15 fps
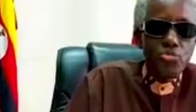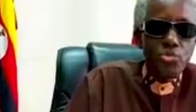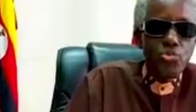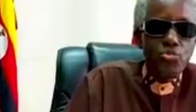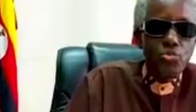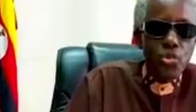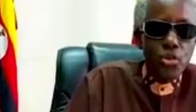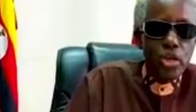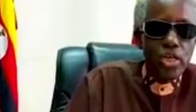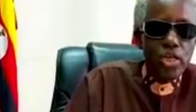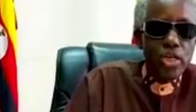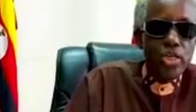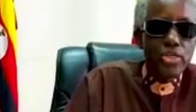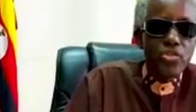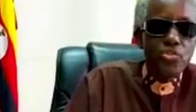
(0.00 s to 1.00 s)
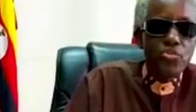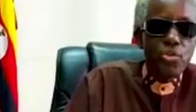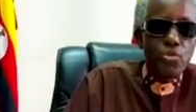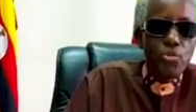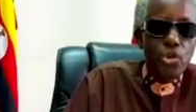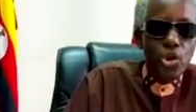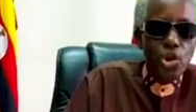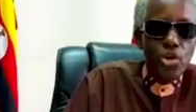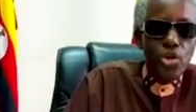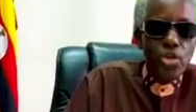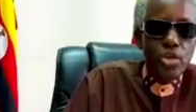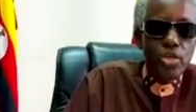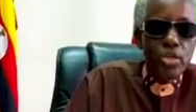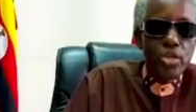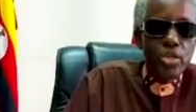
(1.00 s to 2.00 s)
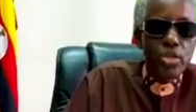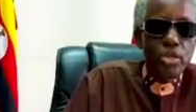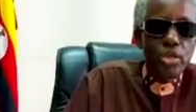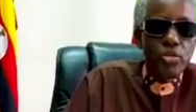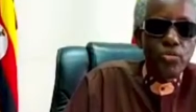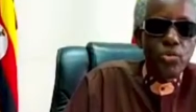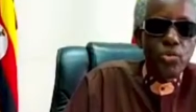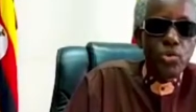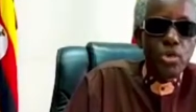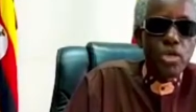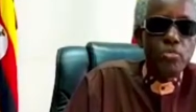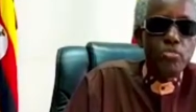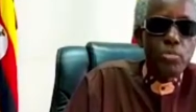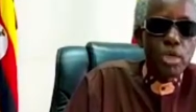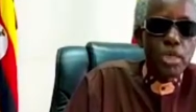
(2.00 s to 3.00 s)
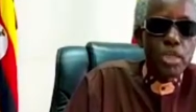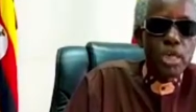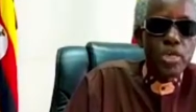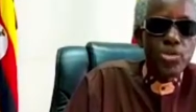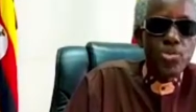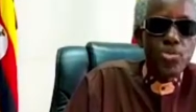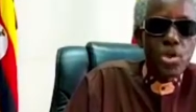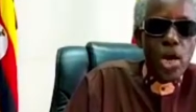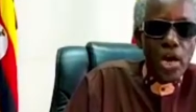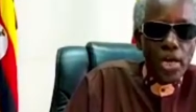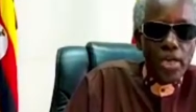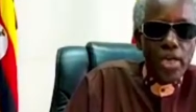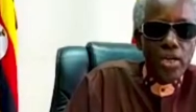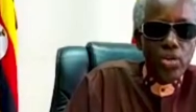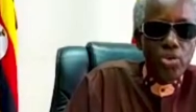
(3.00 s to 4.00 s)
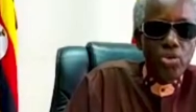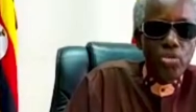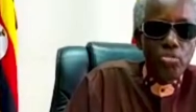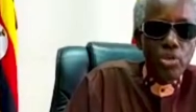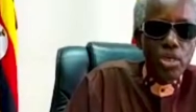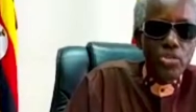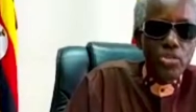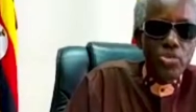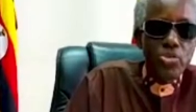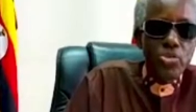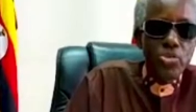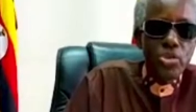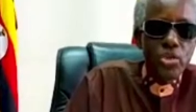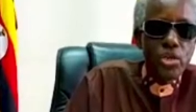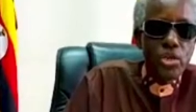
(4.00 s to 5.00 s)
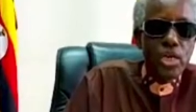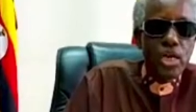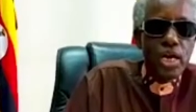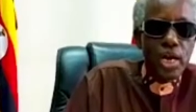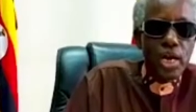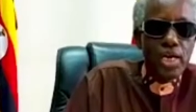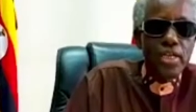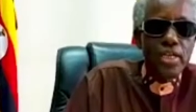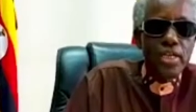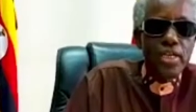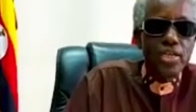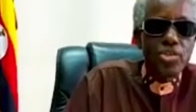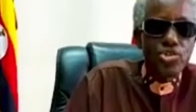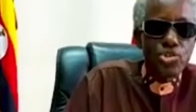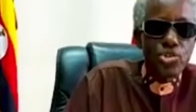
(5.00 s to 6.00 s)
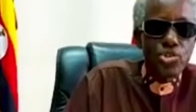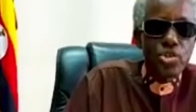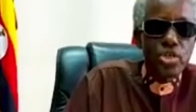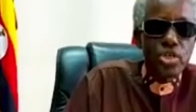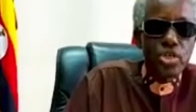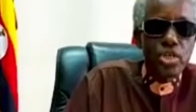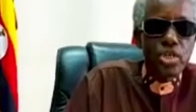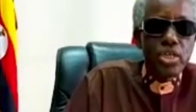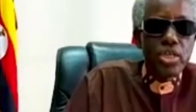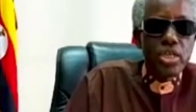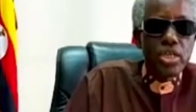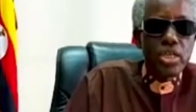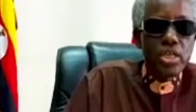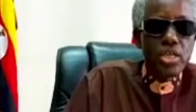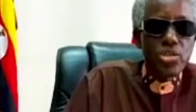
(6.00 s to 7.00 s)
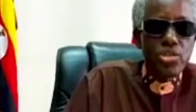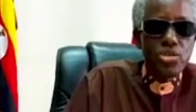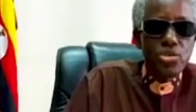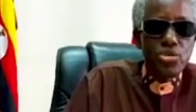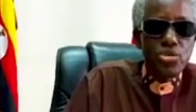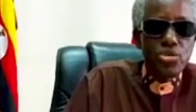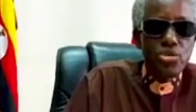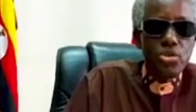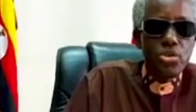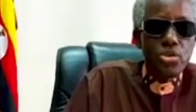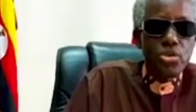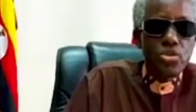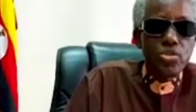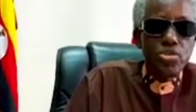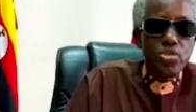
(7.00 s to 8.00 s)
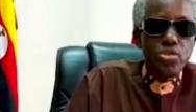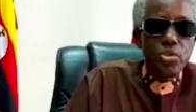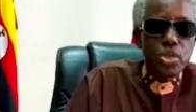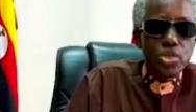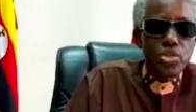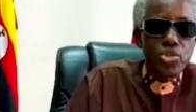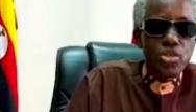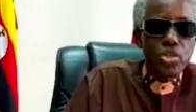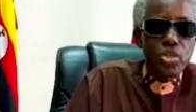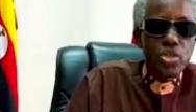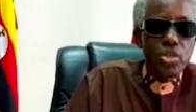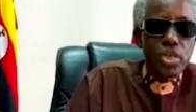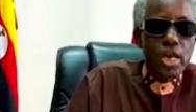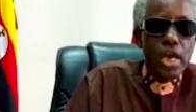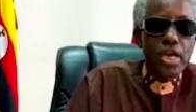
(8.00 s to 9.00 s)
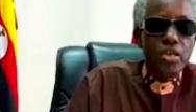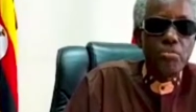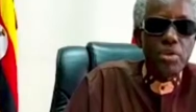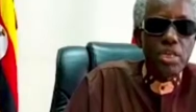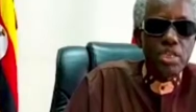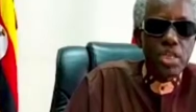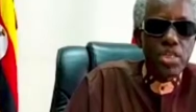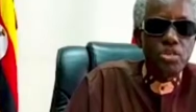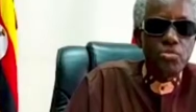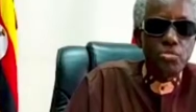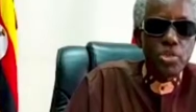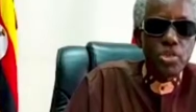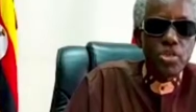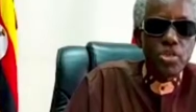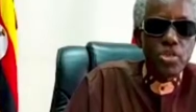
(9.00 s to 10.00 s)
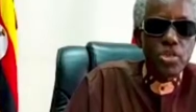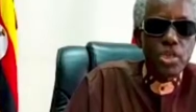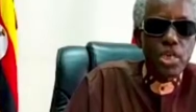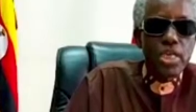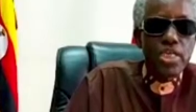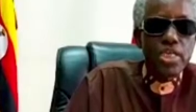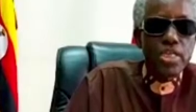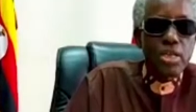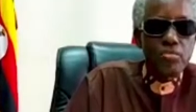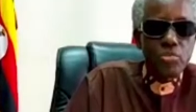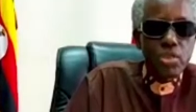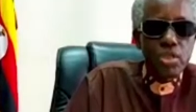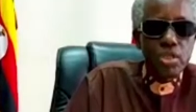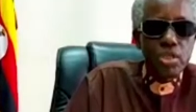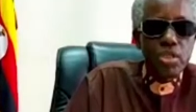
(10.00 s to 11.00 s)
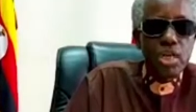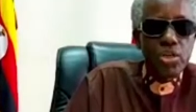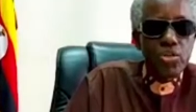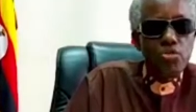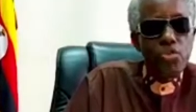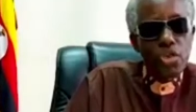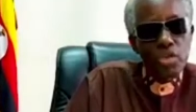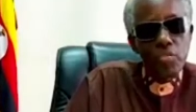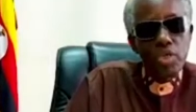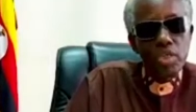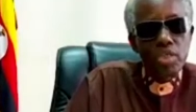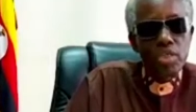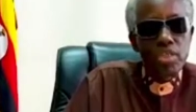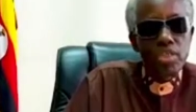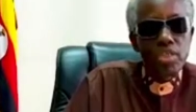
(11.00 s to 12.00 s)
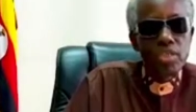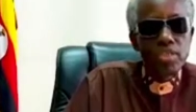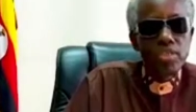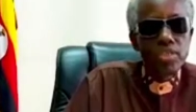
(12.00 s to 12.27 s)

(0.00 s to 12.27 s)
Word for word: let's move forward let's move on for a better uganda god bless you and enjoy the new situation and maintain peace and stability. Thank you very much.